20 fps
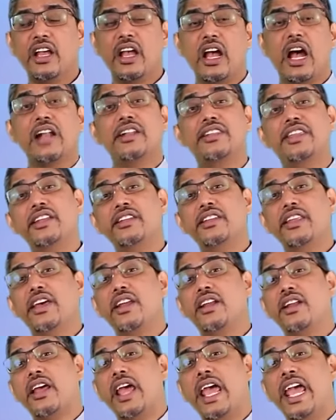and then
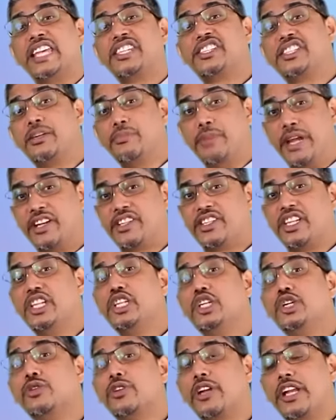their estimates,
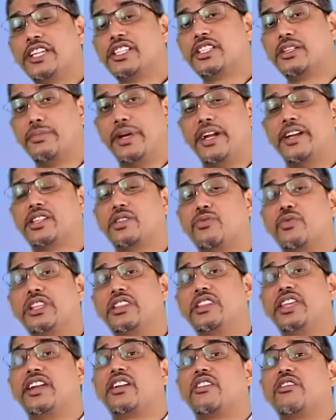individual estimates with
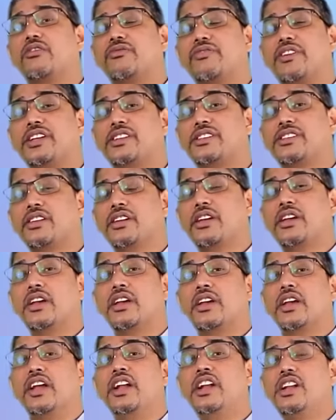their confidence
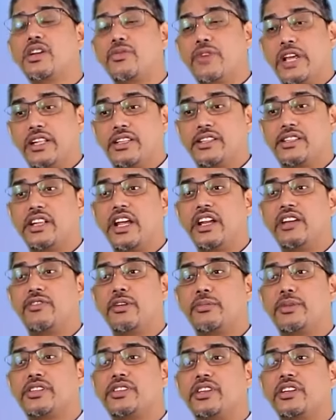intervals,
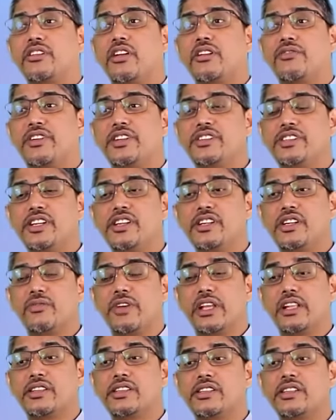95% confidence
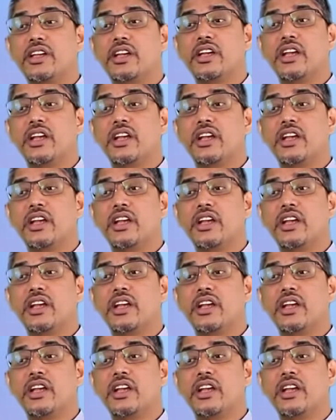intervals,